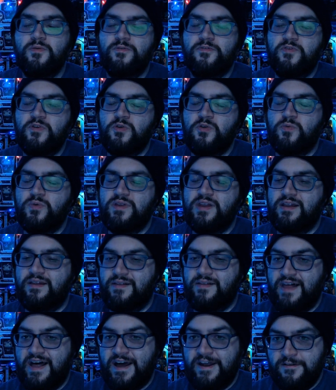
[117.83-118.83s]
filled with a
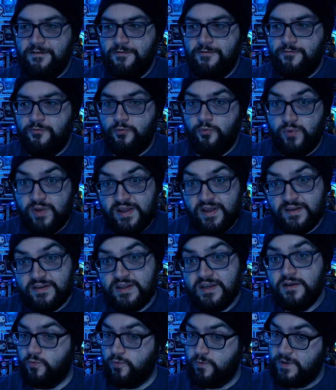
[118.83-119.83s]
lot of really,